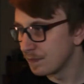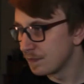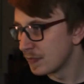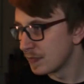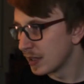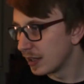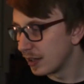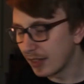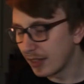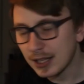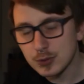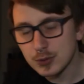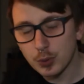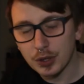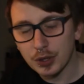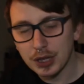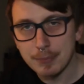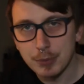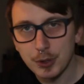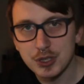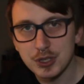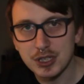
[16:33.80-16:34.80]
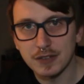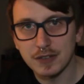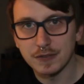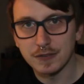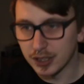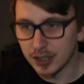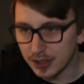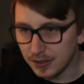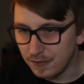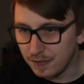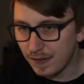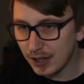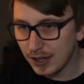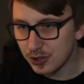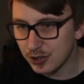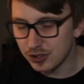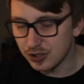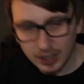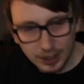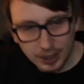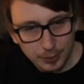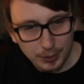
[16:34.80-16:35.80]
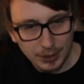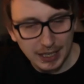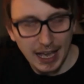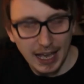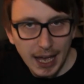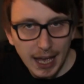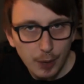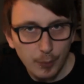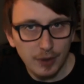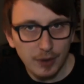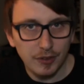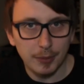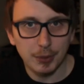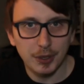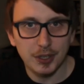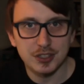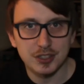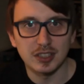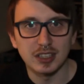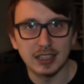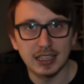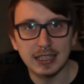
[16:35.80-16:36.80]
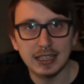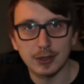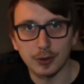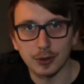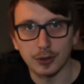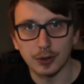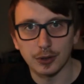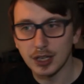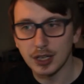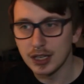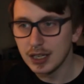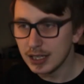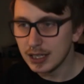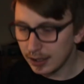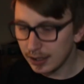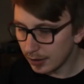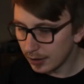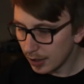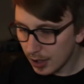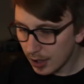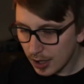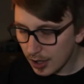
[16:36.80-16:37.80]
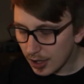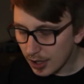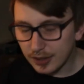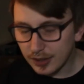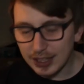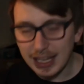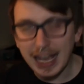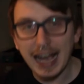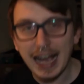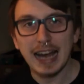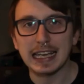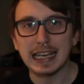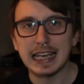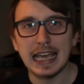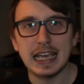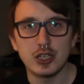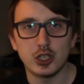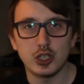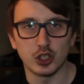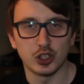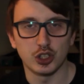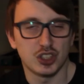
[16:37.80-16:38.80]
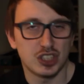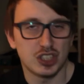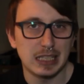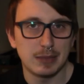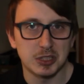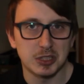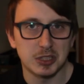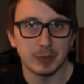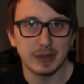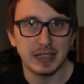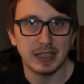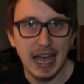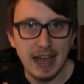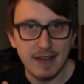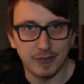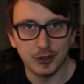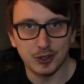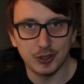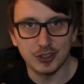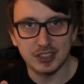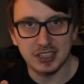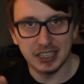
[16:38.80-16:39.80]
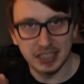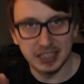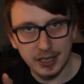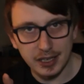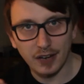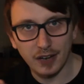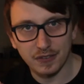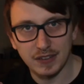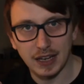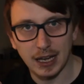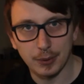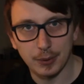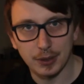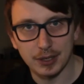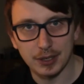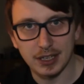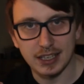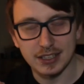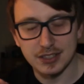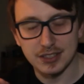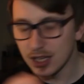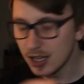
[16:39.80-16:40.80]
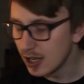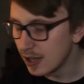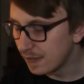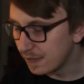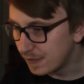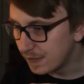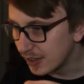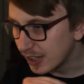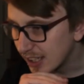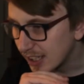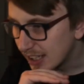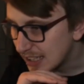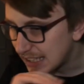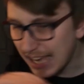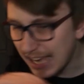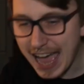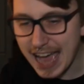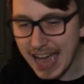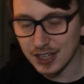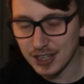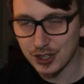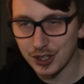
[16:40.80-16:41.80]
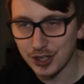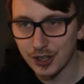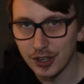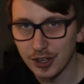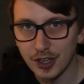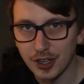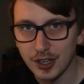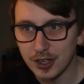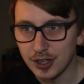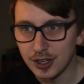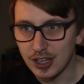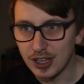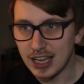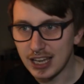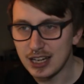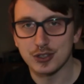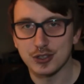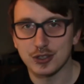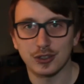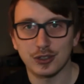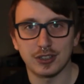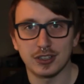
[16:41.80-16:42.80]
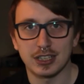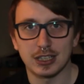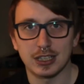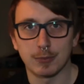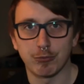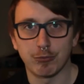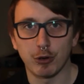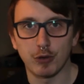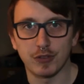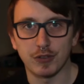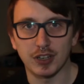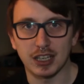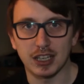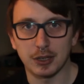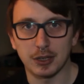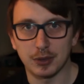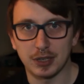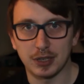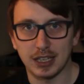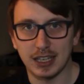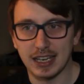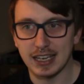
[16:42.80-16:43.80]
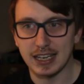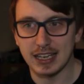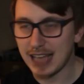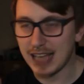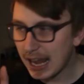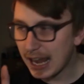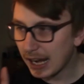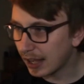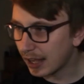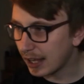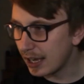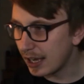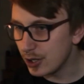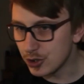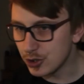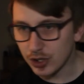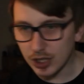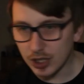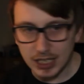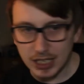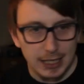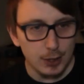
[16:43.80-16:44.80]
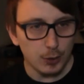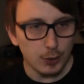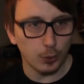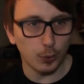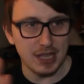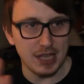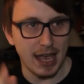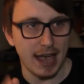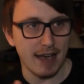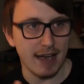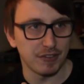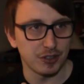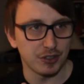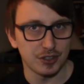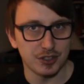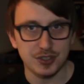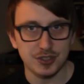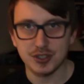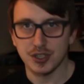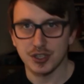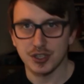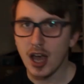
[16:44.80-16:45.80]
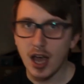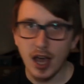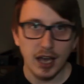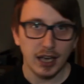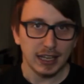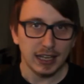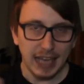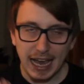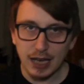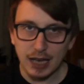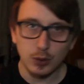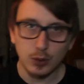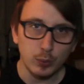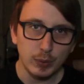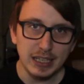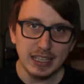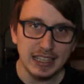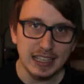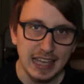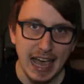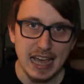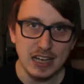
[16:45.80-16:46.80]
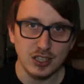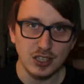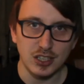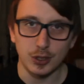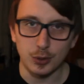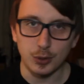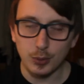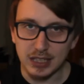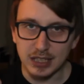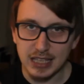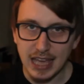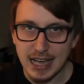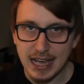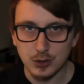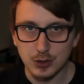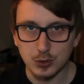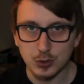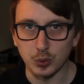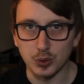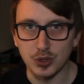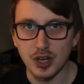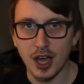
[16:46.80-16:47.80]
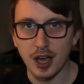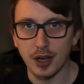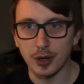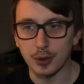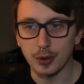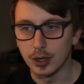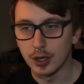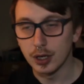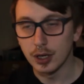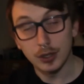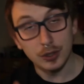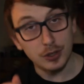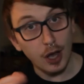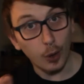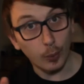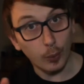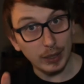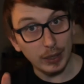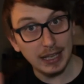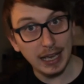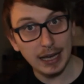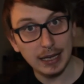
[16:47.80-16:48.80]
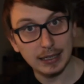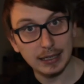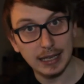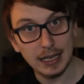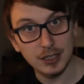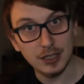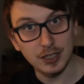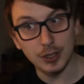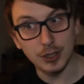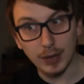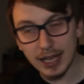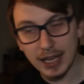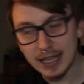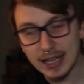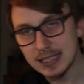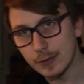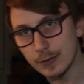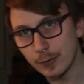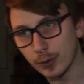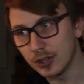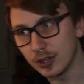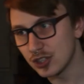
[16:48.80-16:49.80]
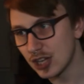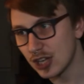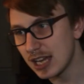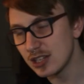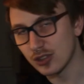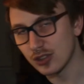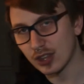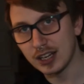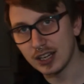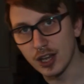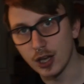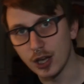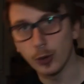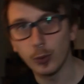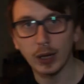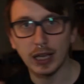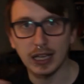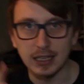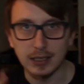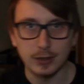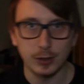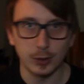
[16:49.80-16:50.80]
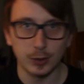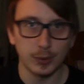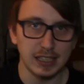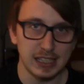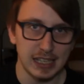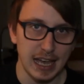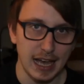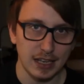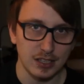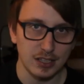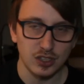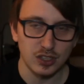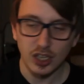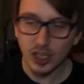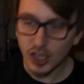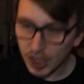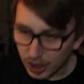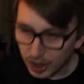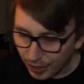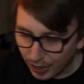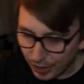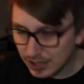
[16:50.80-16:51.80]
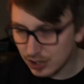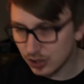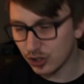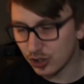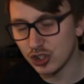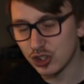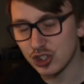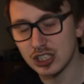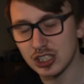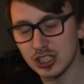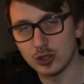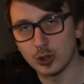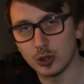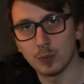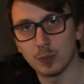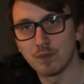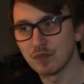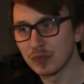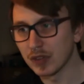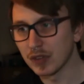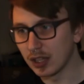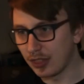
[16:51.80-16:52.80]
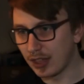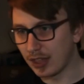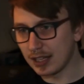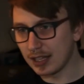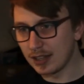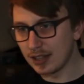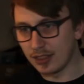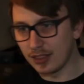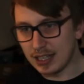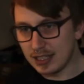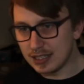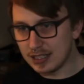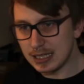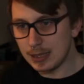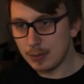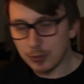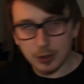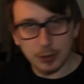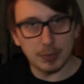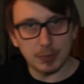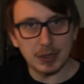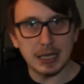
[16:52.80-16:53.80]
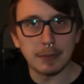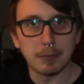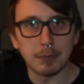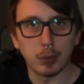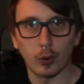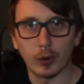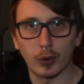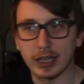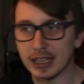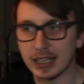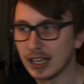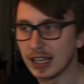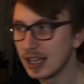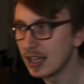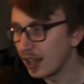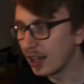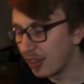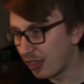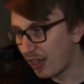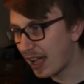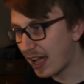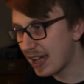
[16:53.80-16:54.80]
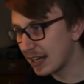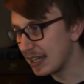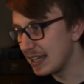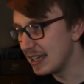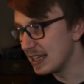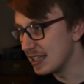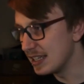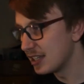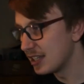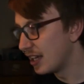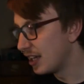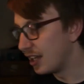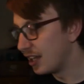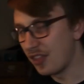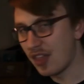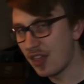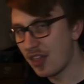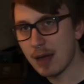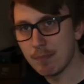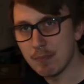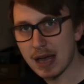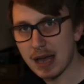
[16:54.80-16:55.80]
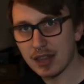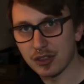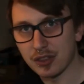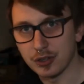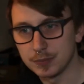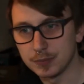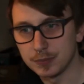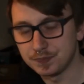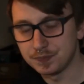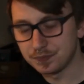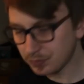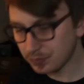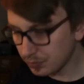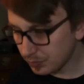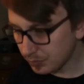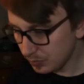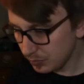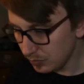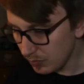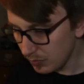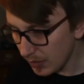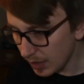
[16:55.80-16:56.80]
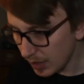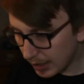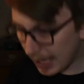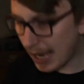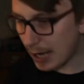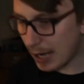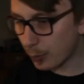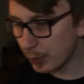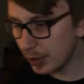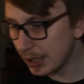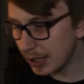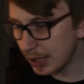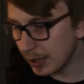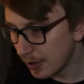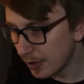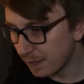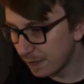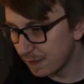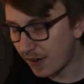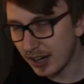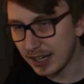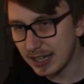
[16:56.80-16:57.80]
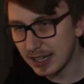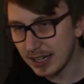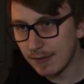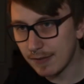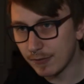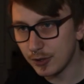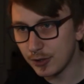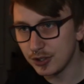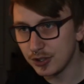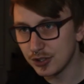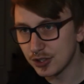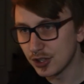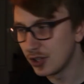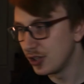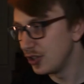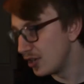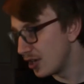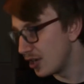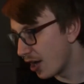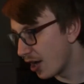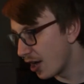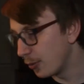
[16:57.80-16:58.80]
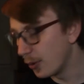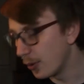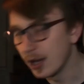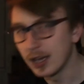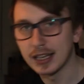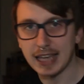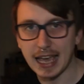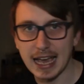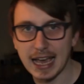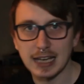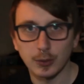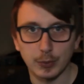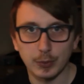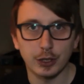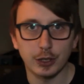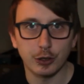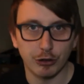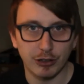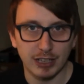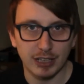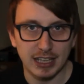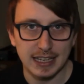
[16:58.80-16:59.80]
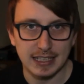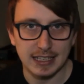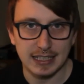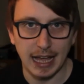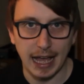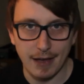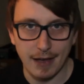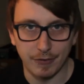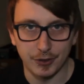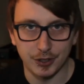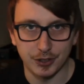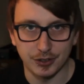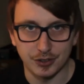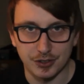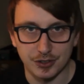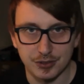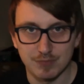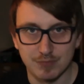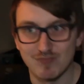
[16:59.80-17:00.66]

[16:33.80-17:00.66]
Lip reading: That's what they're pushing for, convictions. They don't care whether the person did it or not. The allegation seems to be evidence enough nowadays. Forget innocent until proven guilty. It's allegation equals evidence. Can we get you yes or no? No, we can't get you. Let's see if we can change that no into a yes. That's the system that they seem to be employing. That is their method. Can we find evidence? No. Can we create evidence?